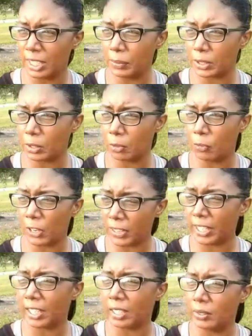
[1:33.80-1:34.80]
he was
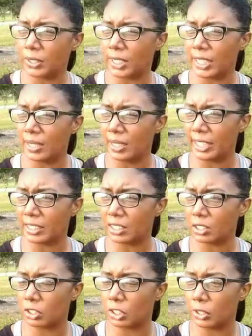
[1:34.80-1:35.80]
very closely
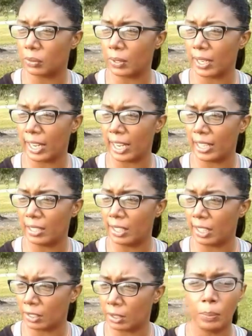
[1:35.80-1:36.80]
linked to
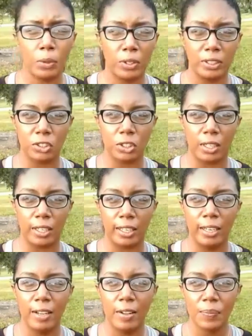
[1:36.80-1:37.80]
another porn
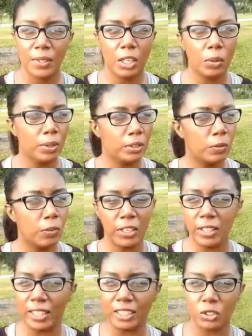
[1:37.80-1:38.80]
star who was
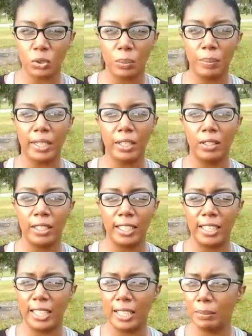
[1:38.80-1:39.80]
very instrumental
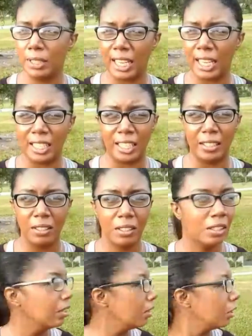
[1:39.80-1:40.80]
in him
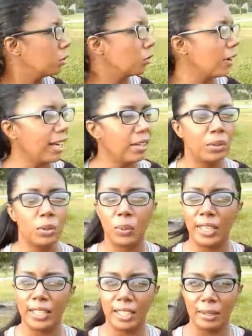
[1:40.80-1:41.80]
gaining ground
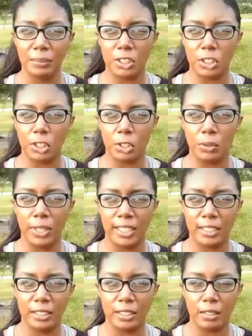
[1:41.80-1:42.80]
when it comes to
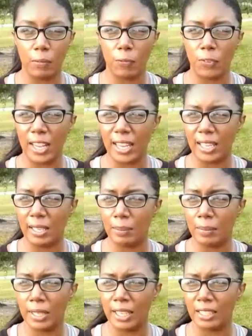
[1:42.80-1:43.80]
his
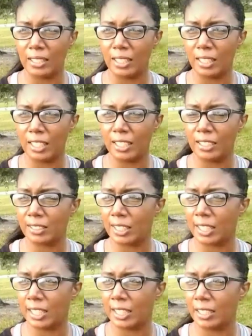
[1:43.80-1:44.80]
fame and
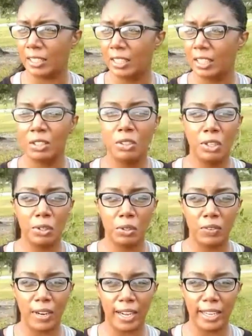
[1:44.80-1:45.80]
his
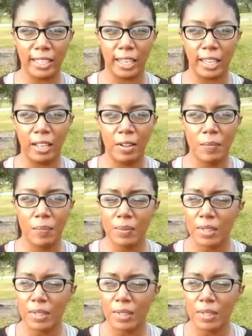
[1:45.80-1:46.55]
notoriety.